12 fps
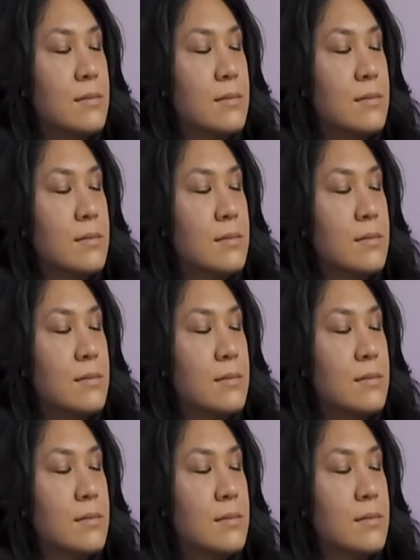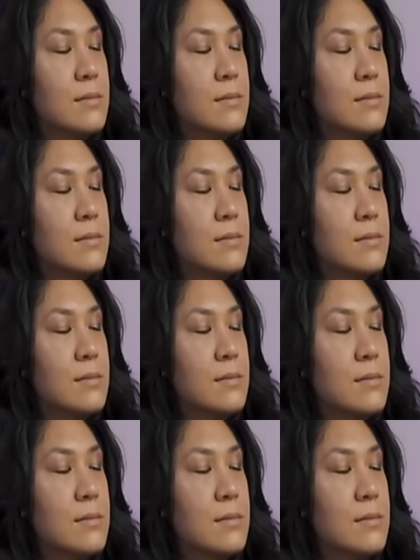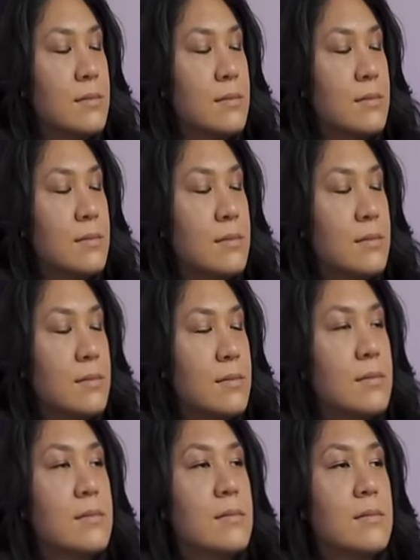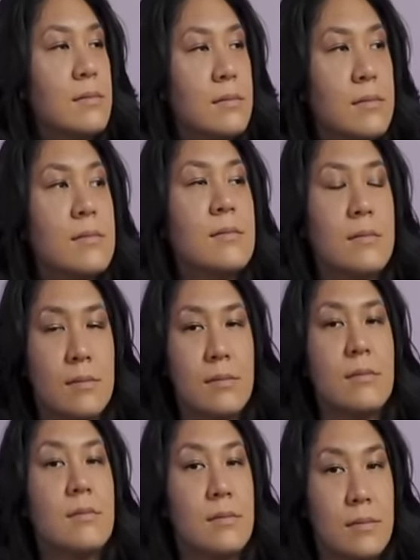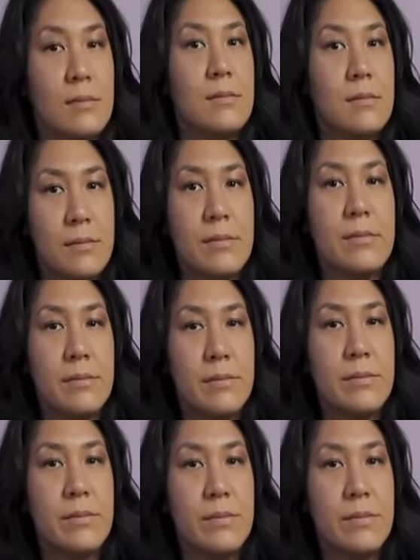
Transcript: (silent)